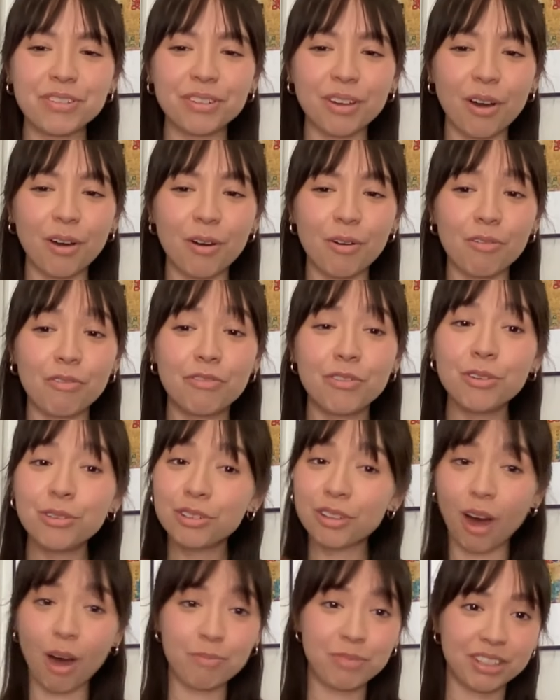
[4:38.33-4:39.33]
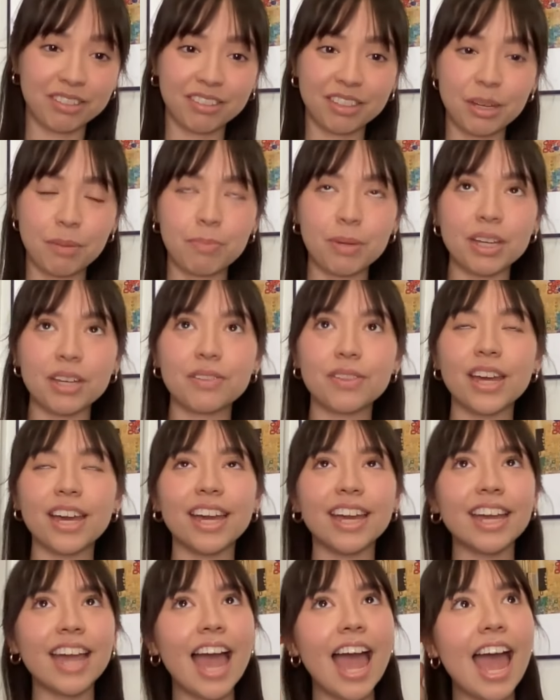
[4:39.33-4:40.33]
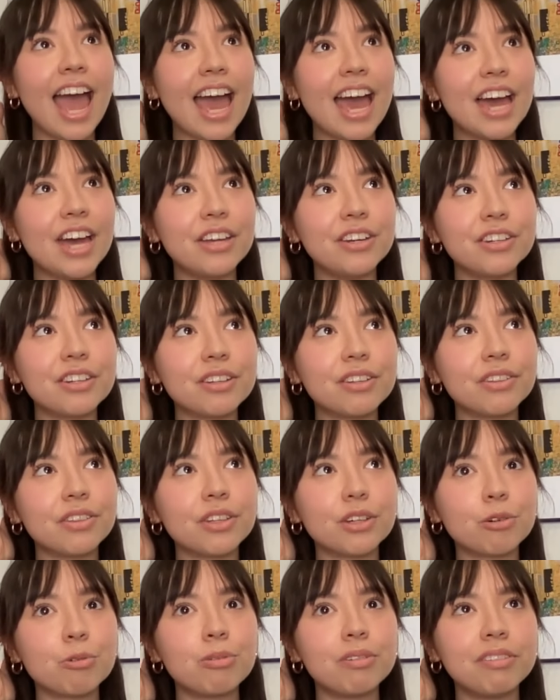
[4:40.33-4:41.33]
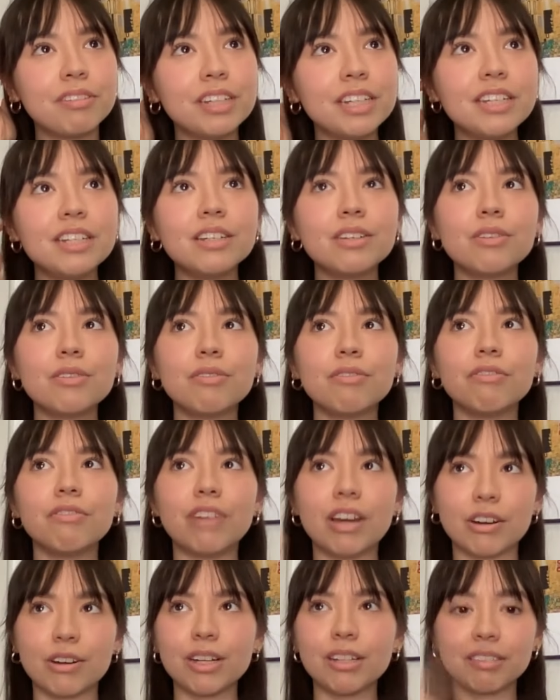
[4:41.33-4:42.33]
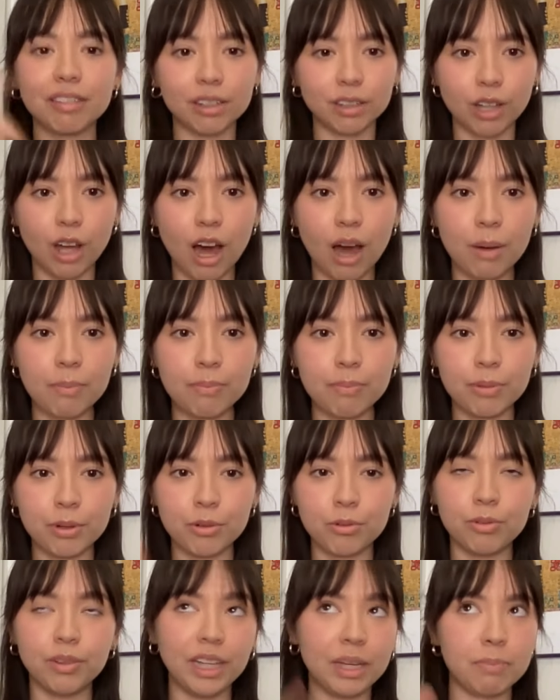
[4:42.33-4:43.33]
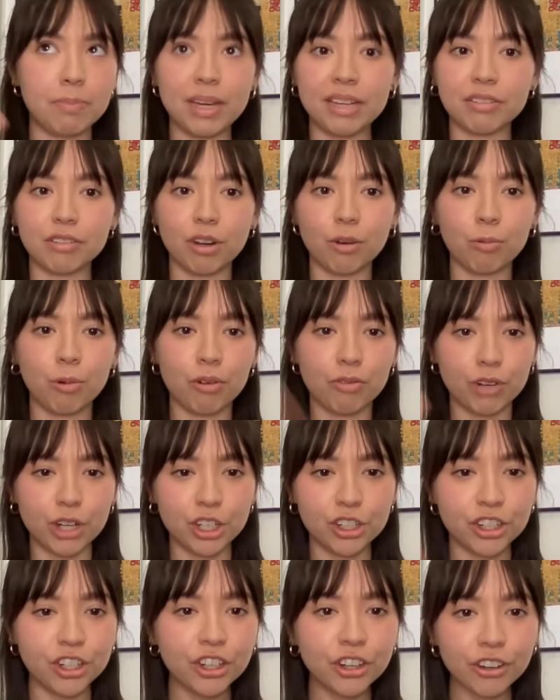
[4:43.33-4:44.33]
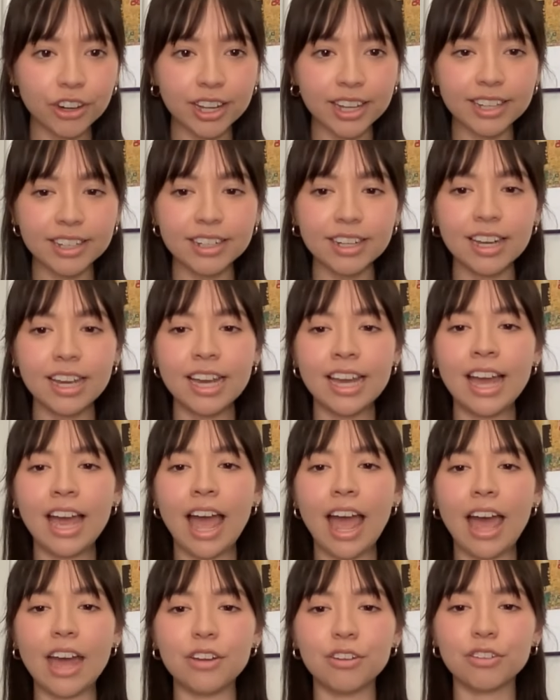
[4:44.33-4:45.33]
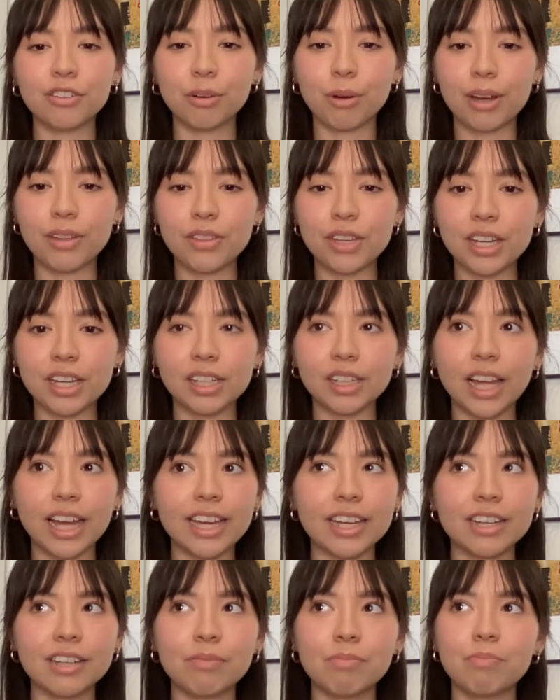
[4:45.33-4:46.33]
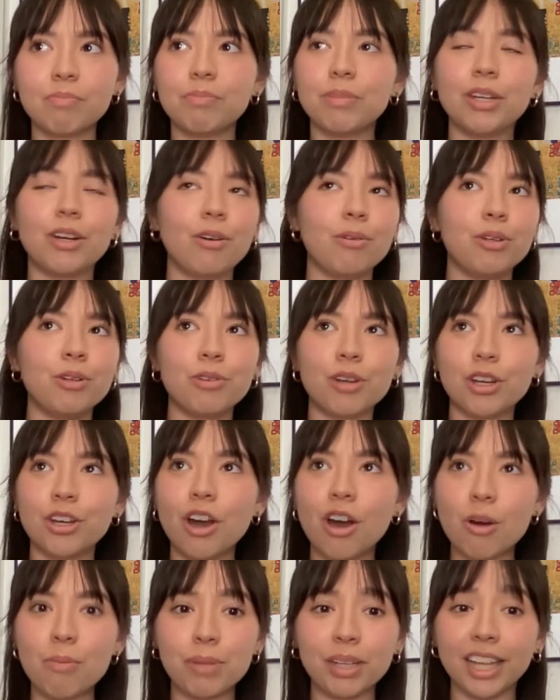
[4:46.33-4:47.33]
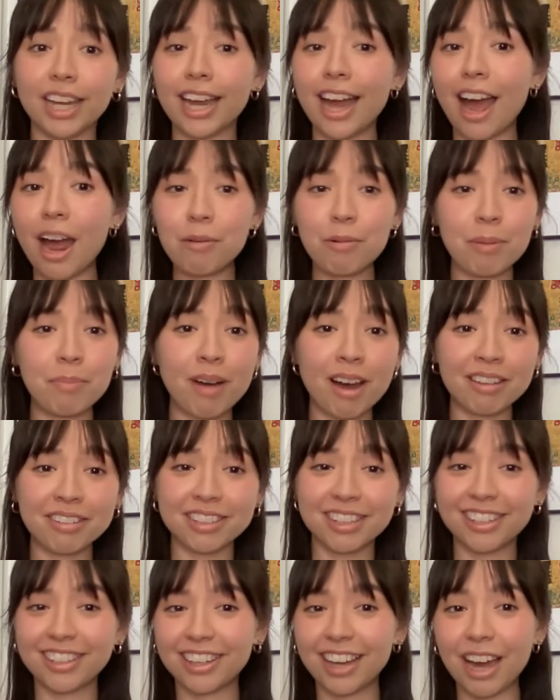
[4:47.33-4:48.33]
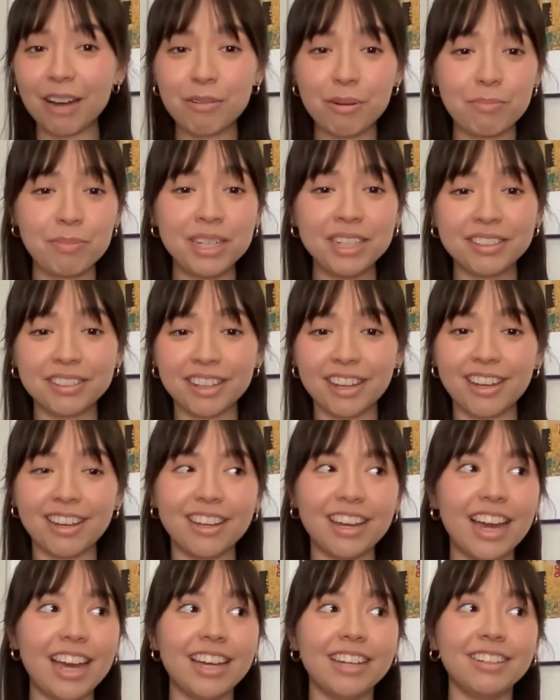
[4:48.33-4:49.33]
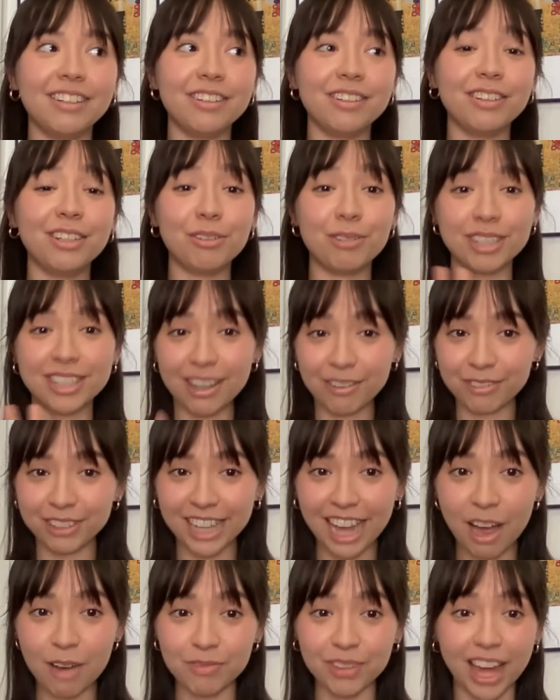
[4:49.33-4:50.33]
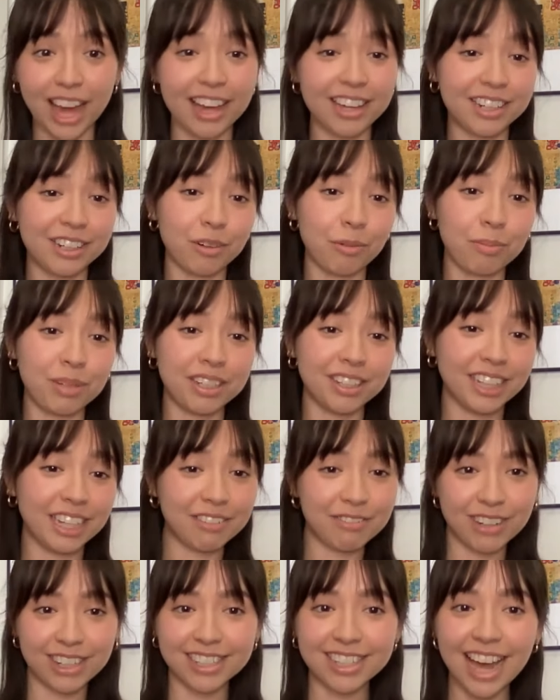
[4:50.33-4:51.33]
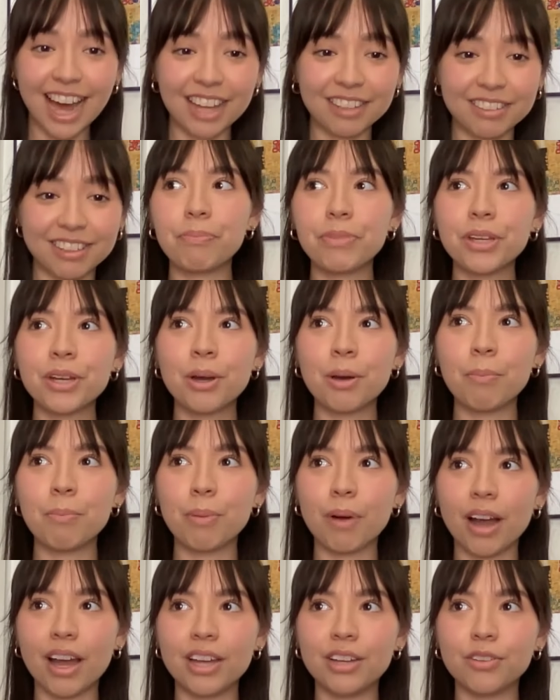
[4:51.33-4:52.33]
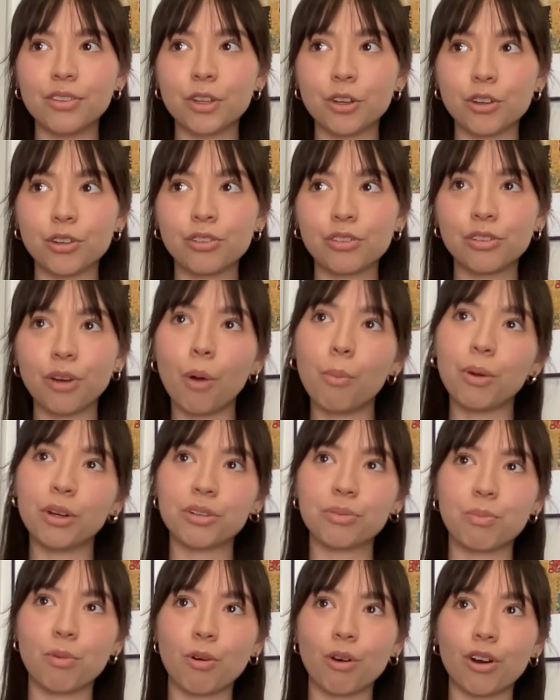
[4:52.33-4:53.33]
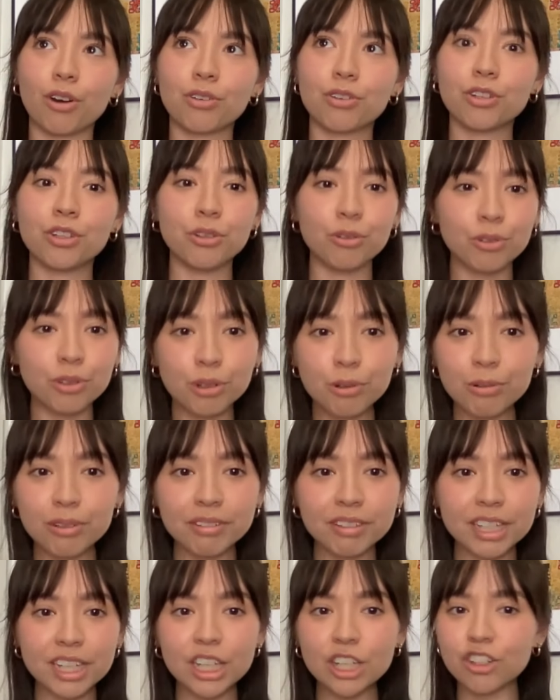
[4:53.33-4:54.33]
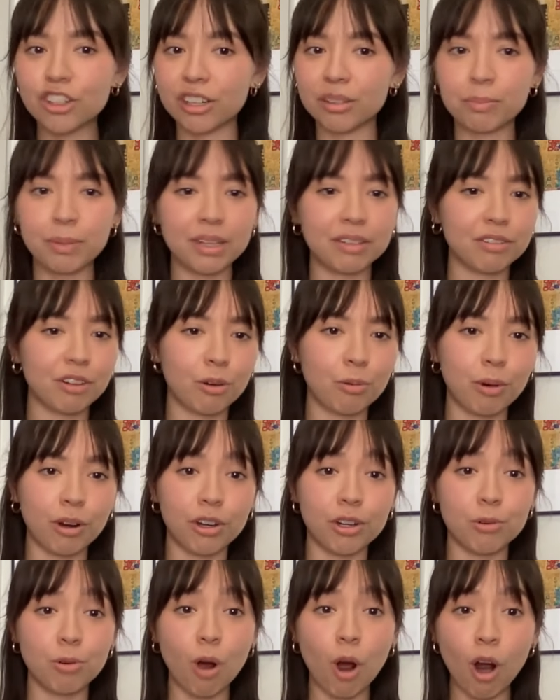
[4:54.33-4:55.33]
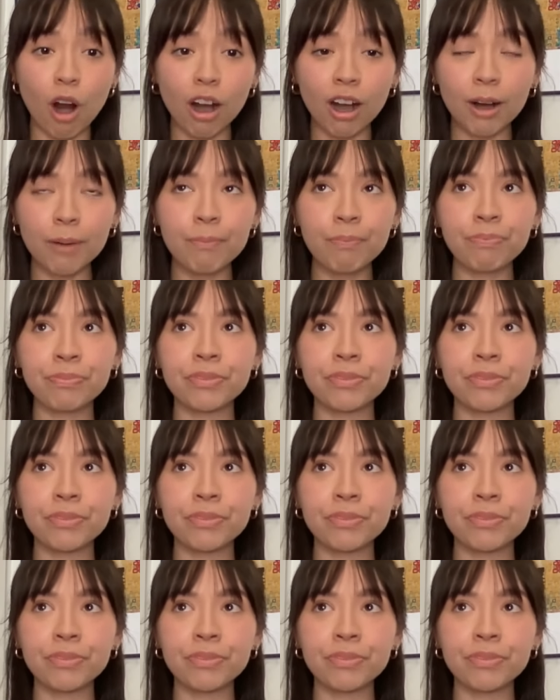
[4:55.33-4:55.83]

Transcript: So, food's obviously a big thing, and the cuisine varies a lot, like, based on what region you're in, and so I think, like, you can go and be like, "I want pasta, I want pizza," and you can definitely have that, and it'll be, like, fantastic, but there's so much more to the cuisine just based on where you are.